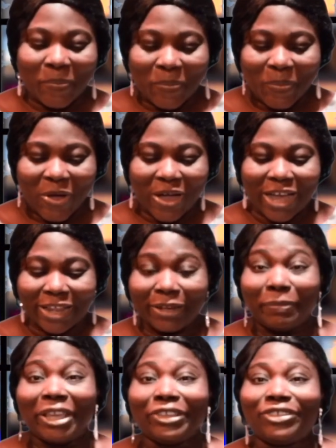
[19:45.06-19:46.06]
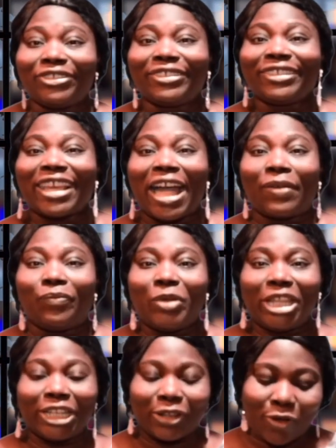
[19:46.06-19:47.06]
animations have
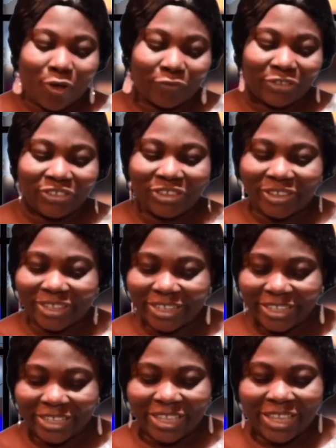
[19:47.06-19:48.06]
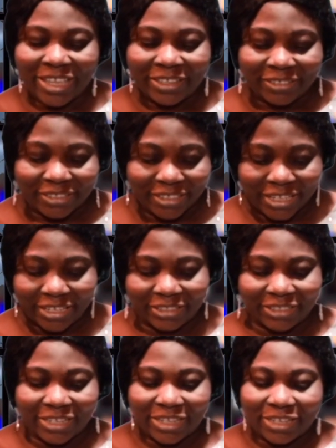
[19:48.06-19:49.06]
been officially
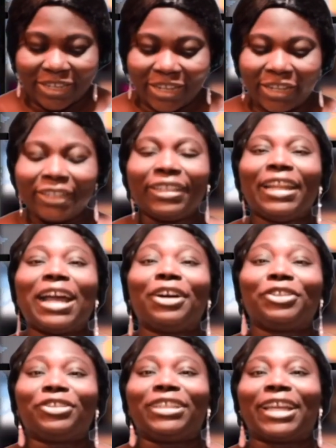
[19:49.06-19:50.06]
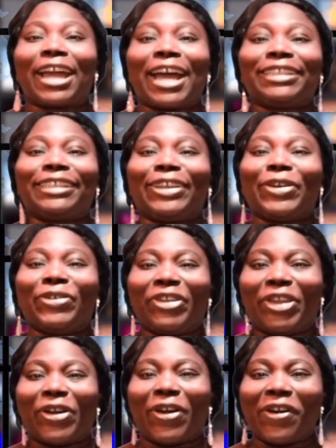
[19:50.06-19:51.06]
selected. Now to the
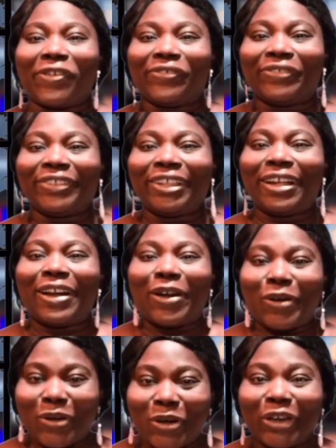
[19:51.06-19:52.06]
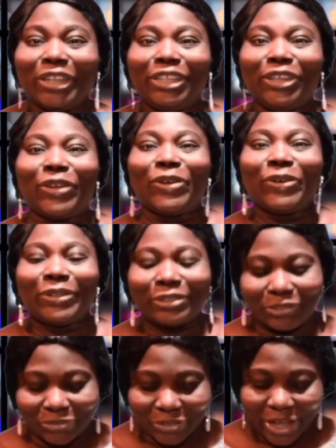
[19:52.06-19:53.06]
category of audio
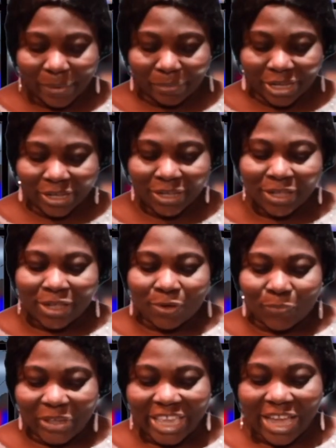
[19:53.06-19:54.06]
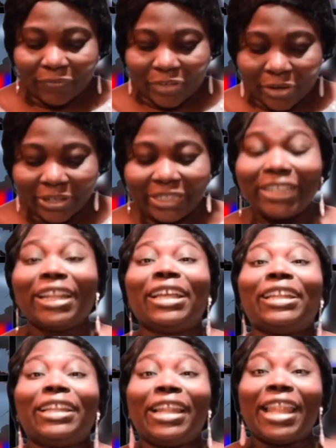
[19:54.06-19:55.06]
drama. We have got
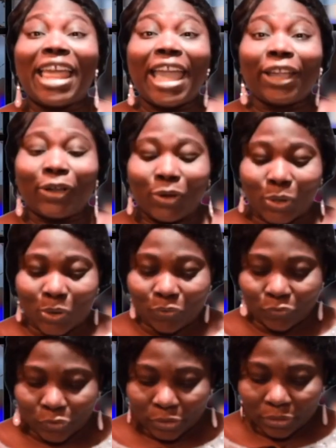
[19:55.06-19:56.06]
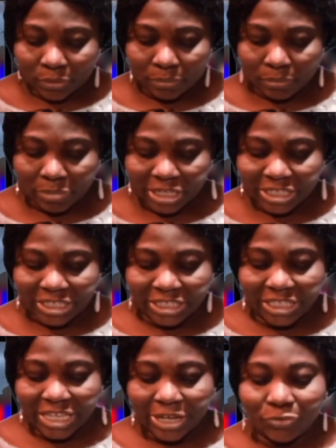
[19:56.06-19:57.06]
Leg Over by
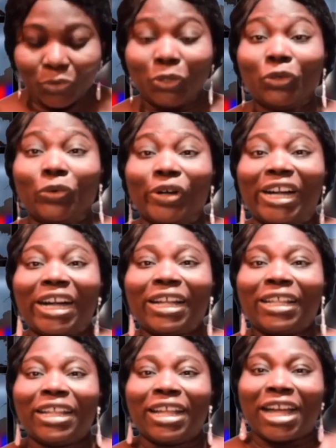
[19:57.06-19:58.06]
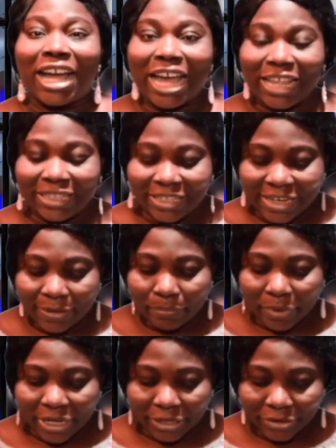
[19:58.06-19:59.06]
Iyanoluwa
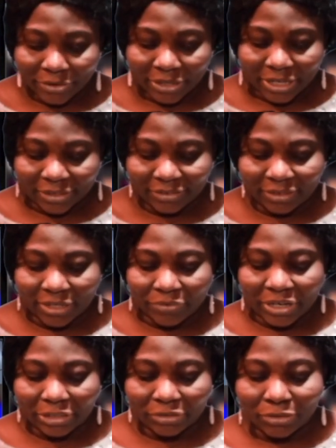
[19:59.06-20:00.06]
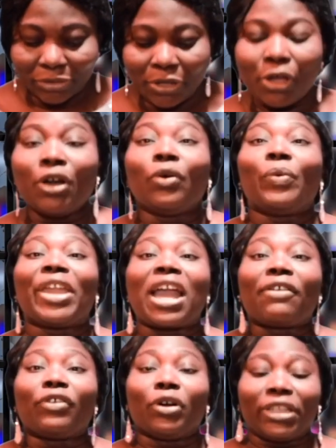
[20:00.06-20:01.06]
Adebayo as director. We
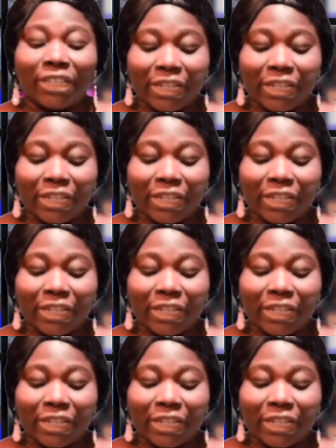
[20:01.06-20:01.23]
have got The